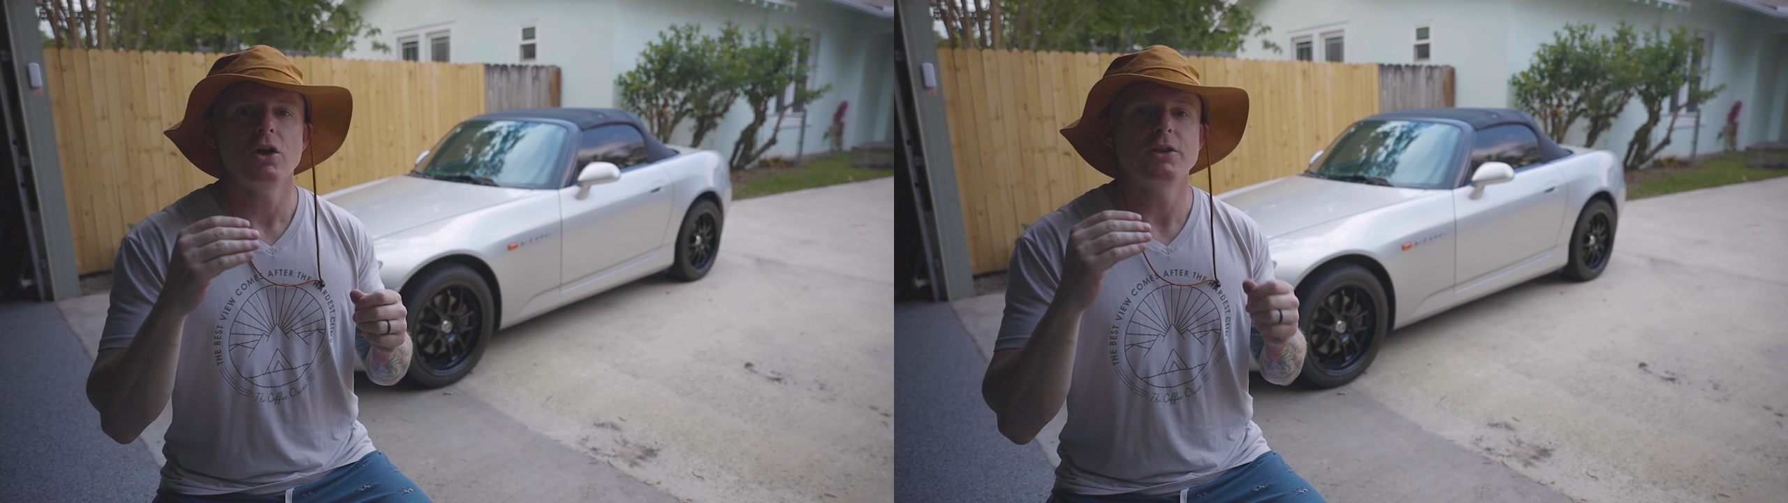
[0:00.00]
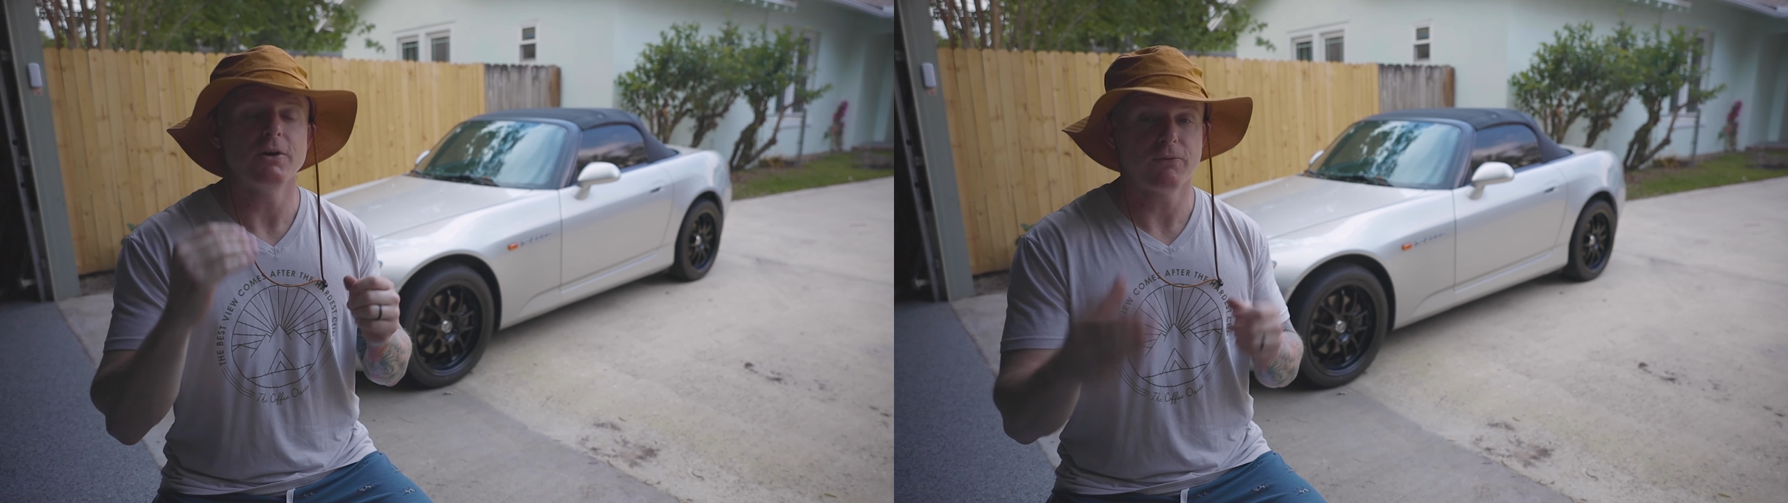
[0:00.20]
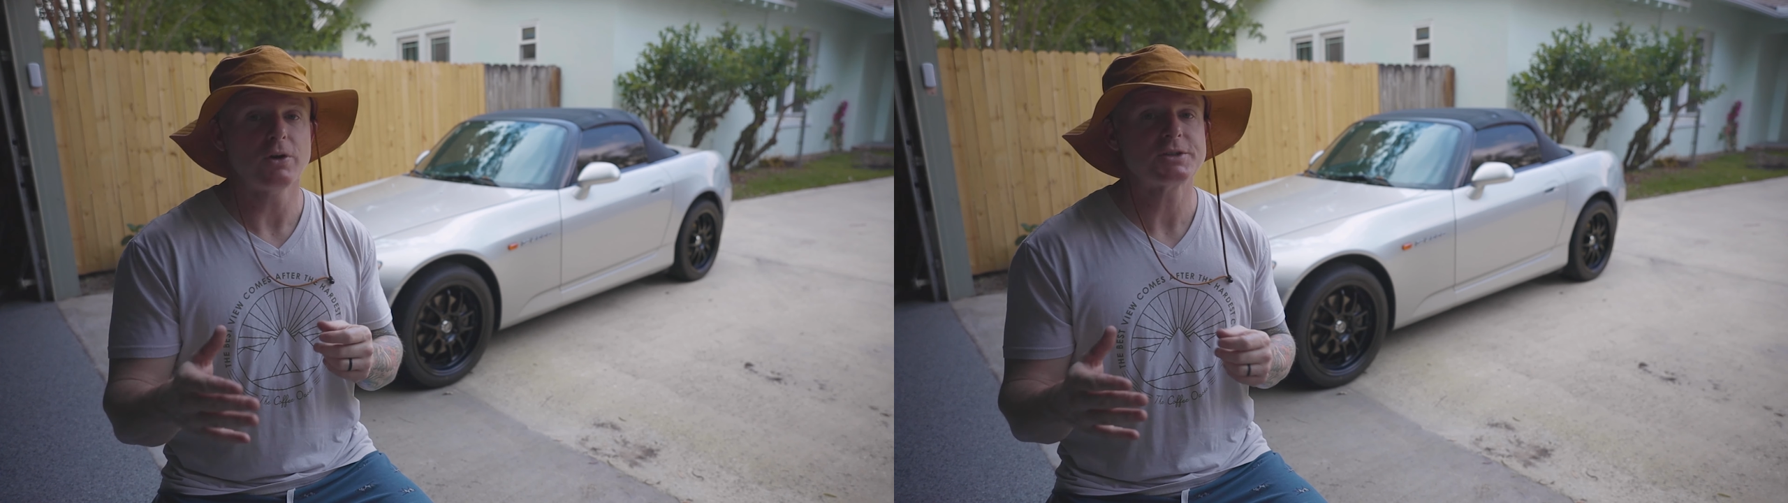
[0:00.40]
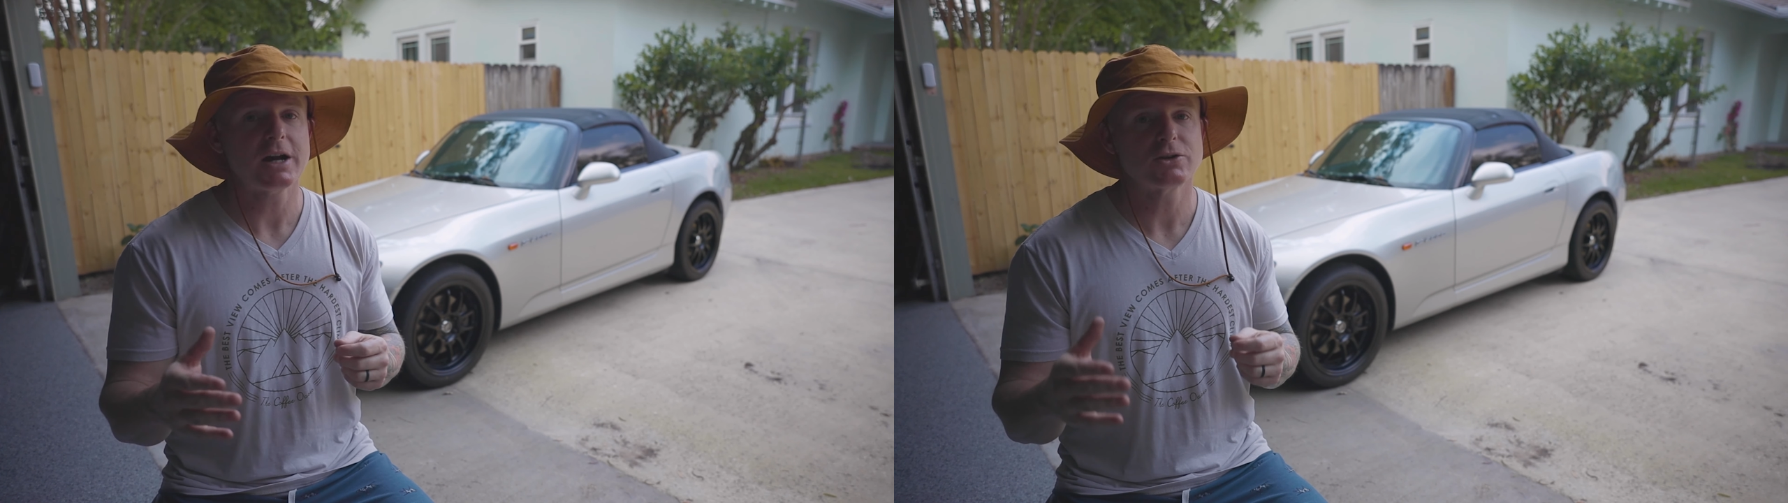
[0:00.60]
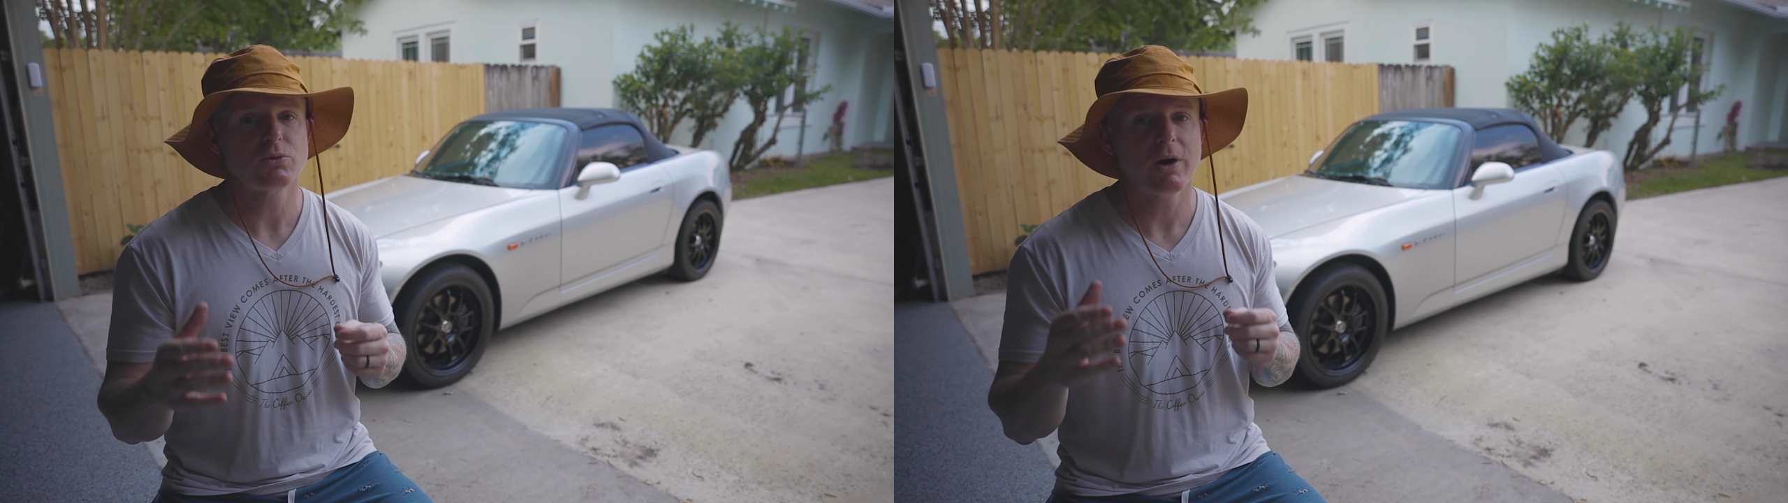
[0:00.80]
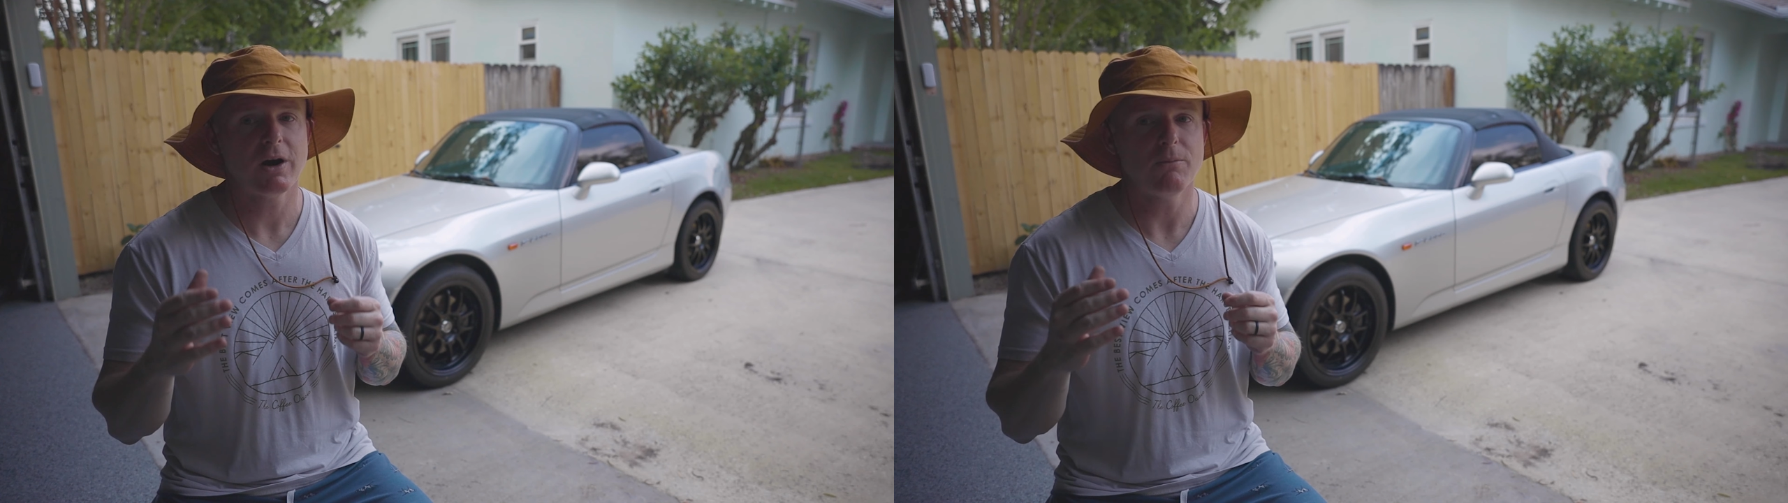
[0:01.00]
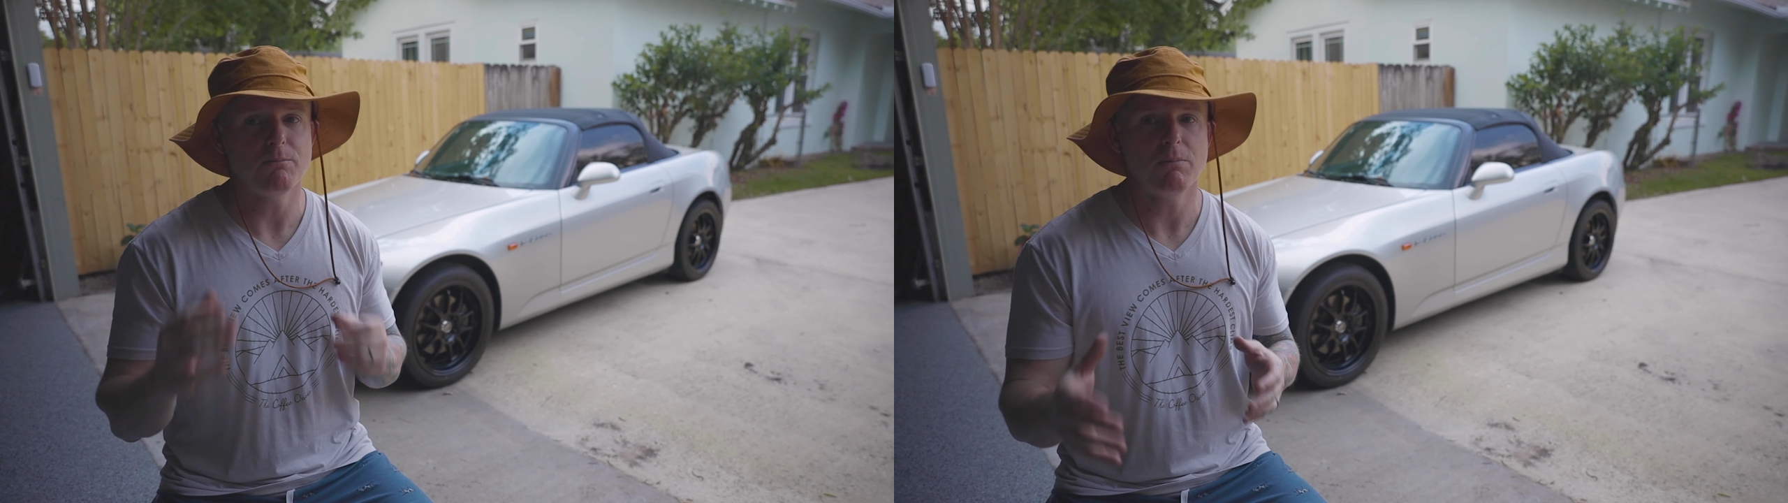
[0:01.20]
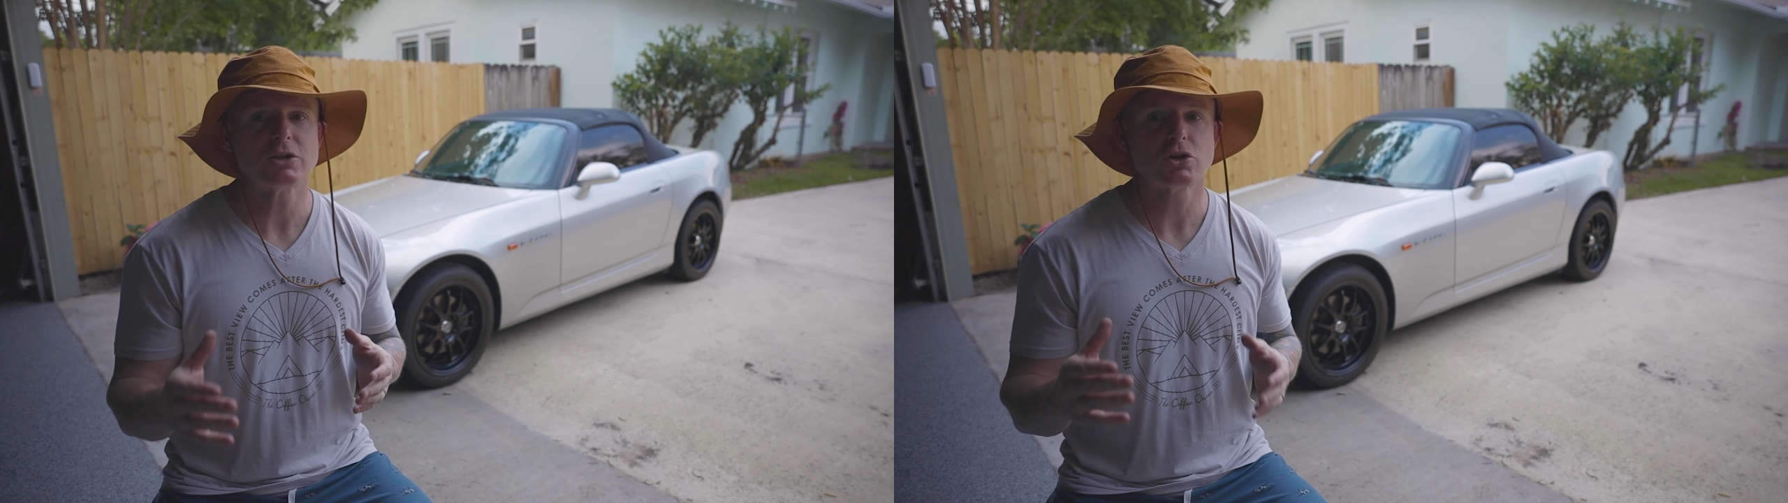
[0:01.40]
the front tires wear out
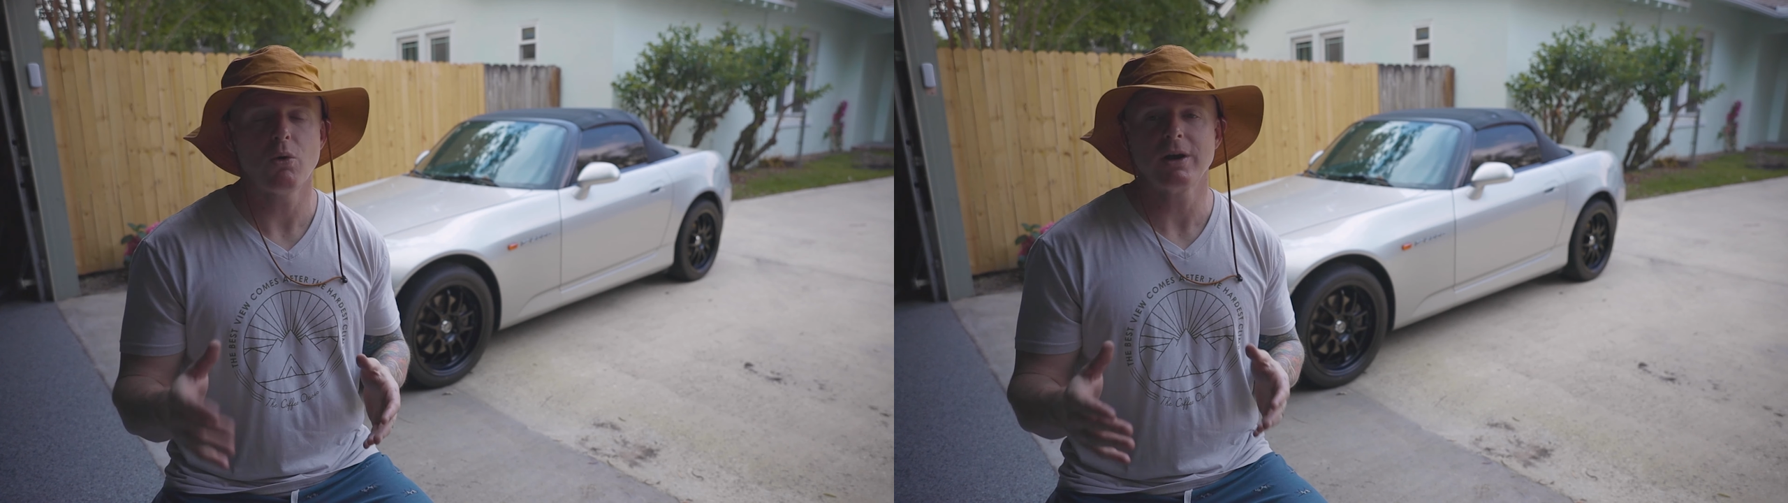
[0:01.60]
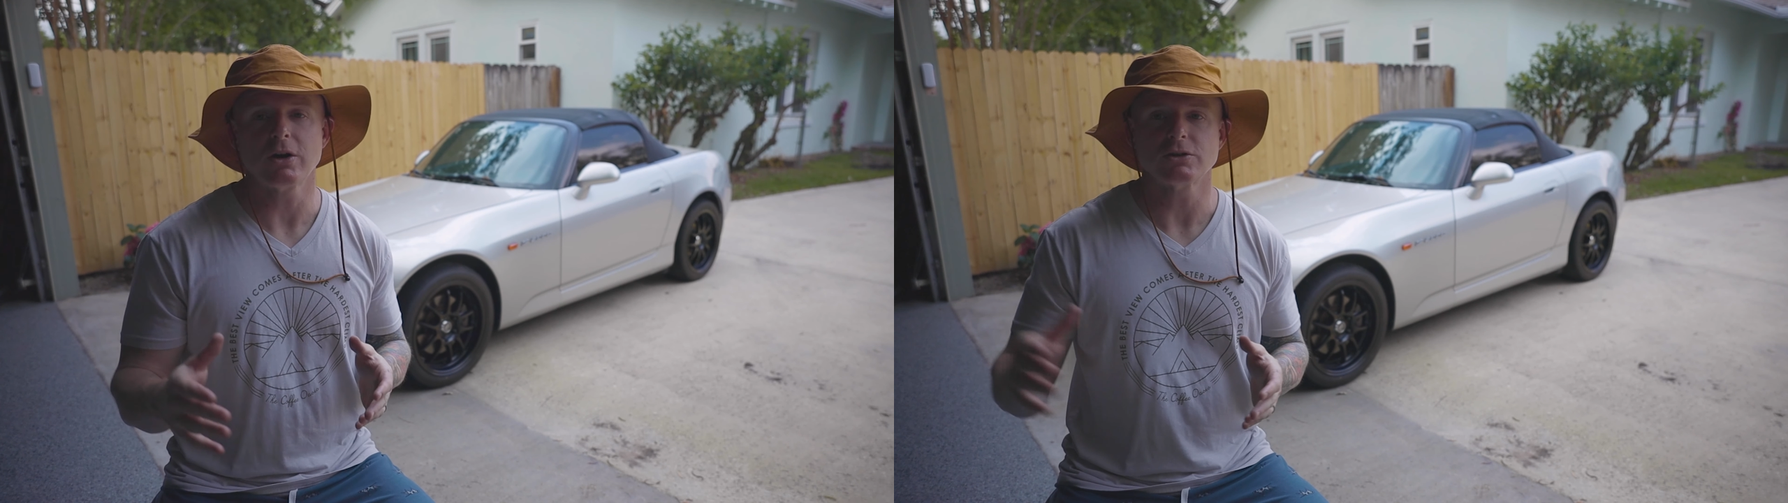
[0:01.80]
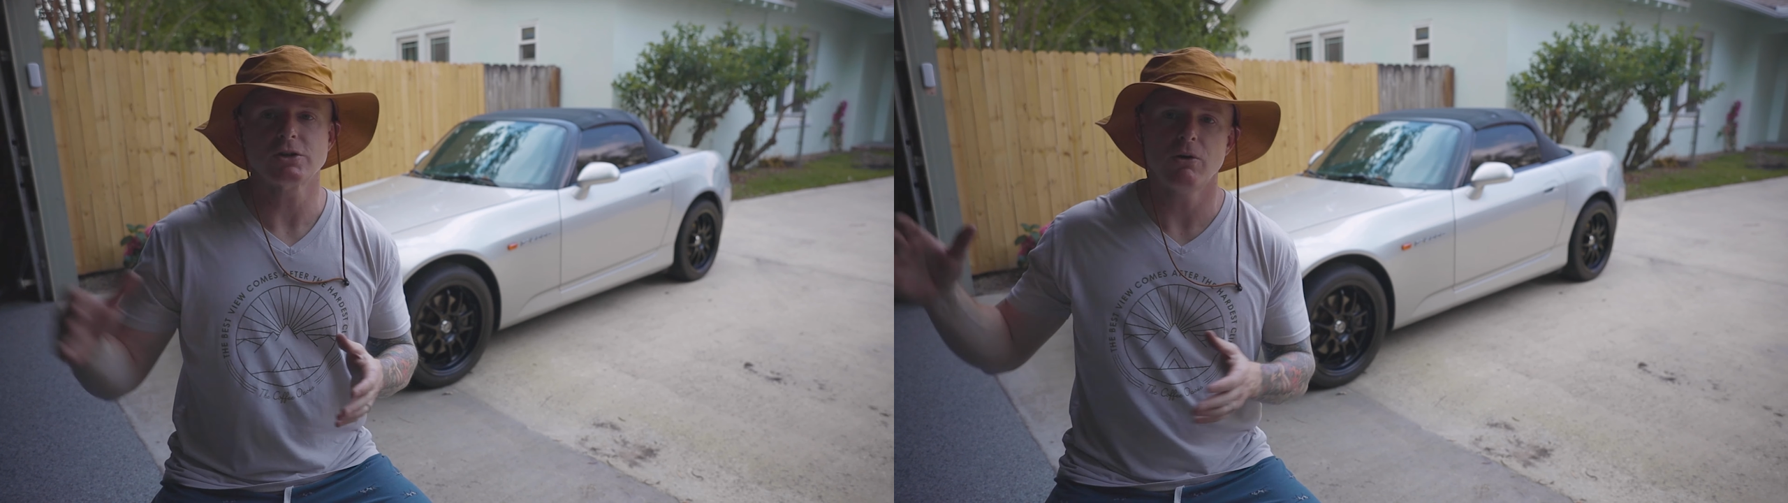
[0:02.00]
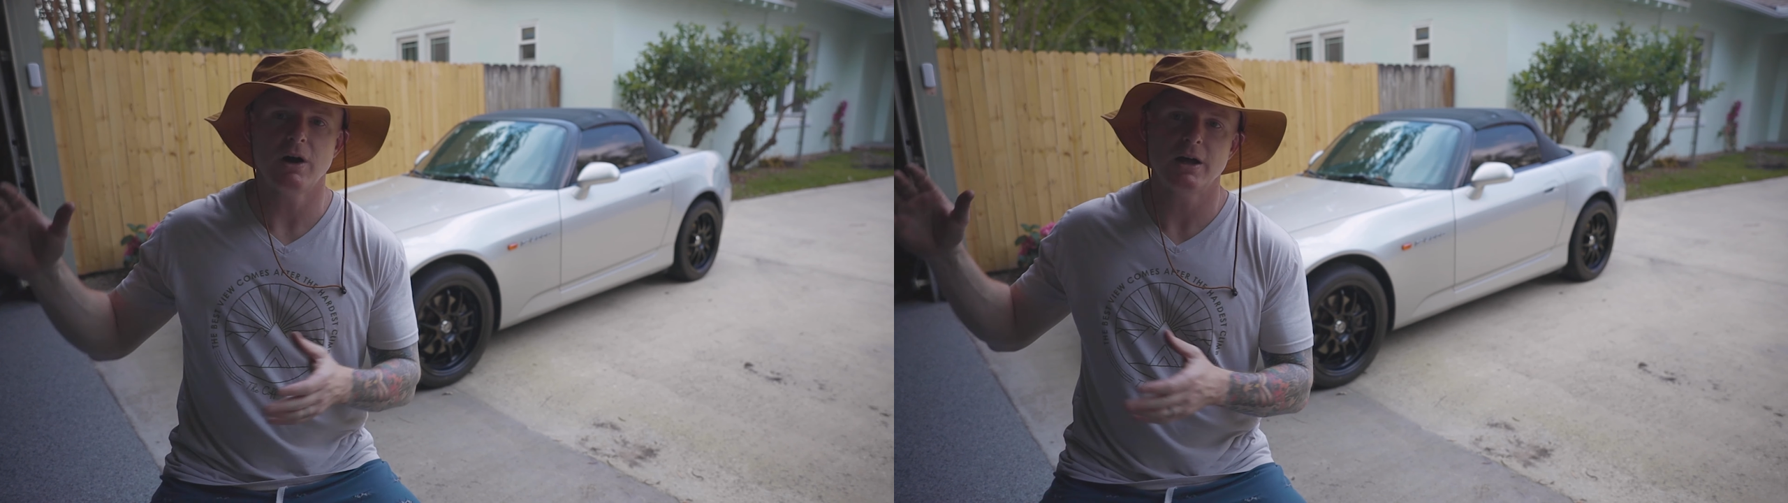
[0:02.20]
much quicker. So